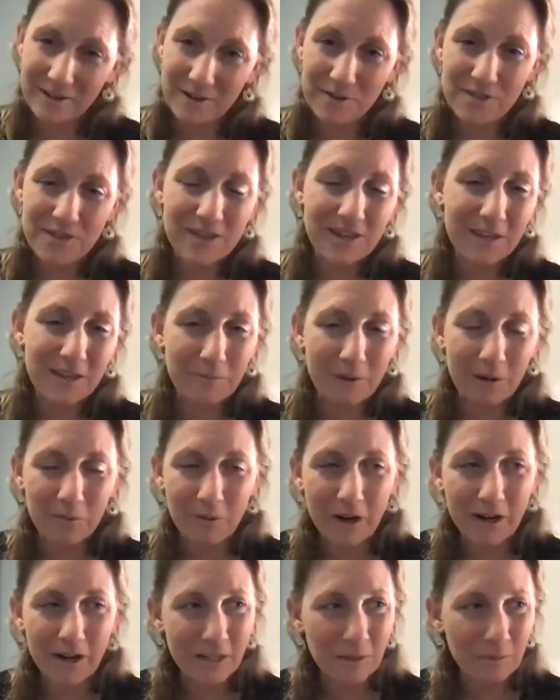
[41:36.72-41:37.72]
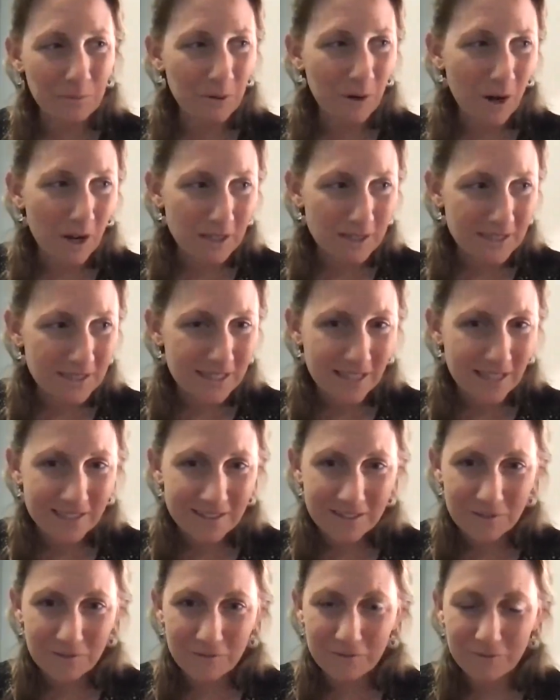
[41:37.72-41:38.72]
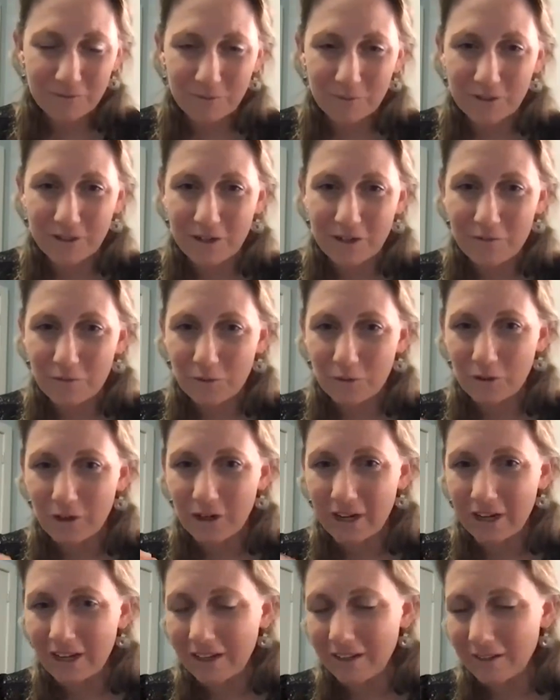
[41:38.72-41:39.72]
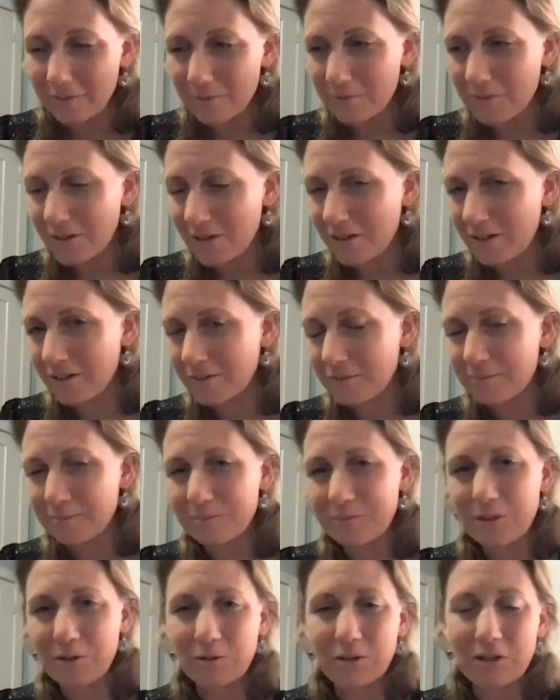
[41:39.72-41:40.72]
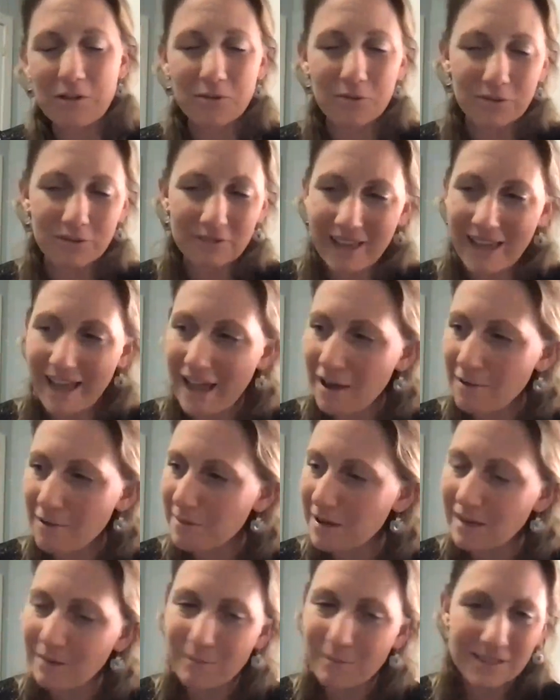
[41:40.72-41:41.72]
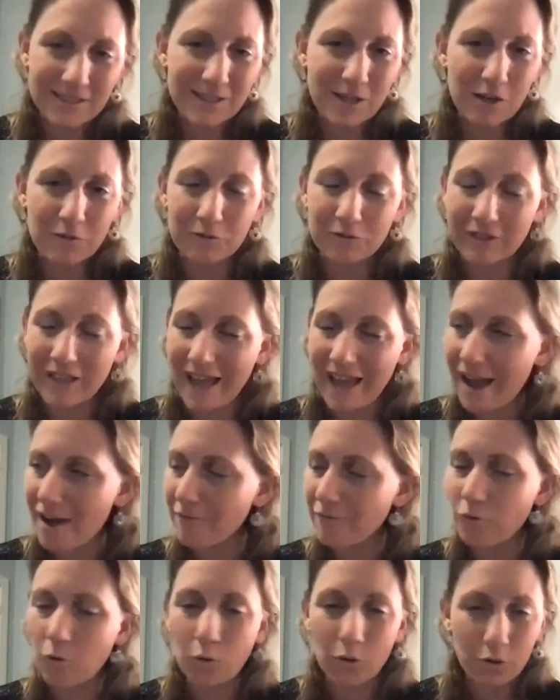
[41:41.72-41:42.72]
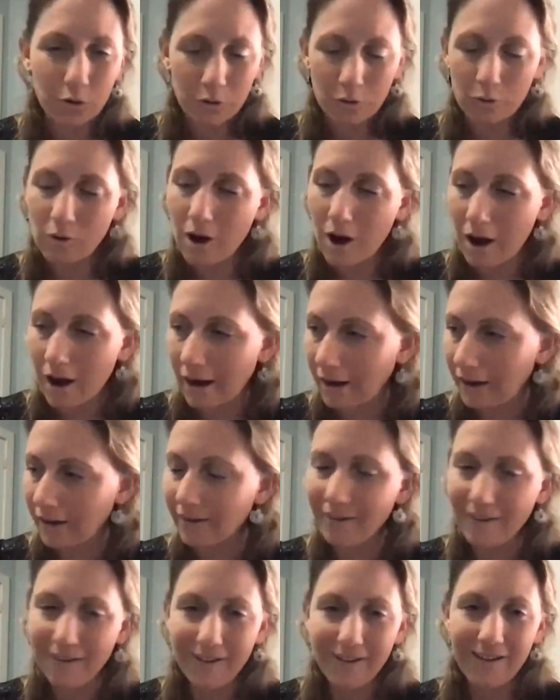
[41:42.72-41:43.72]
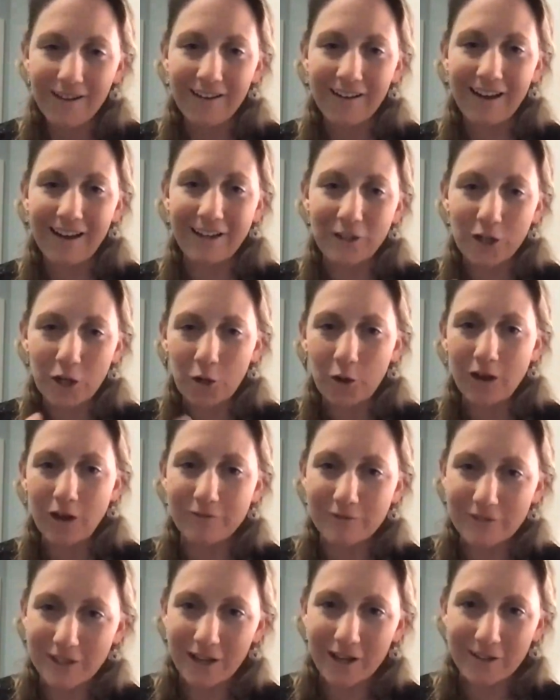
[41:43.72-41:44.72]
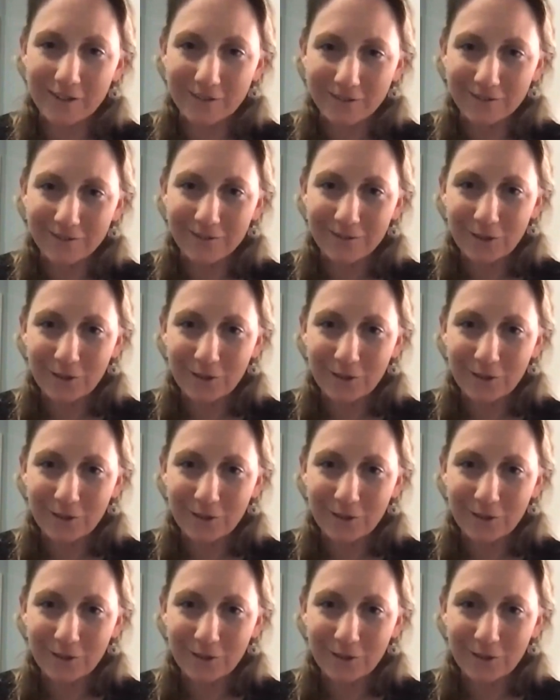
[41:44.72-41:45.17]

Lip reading: I think in my writing process, whenever I either make myself laugh or cry, I know I've done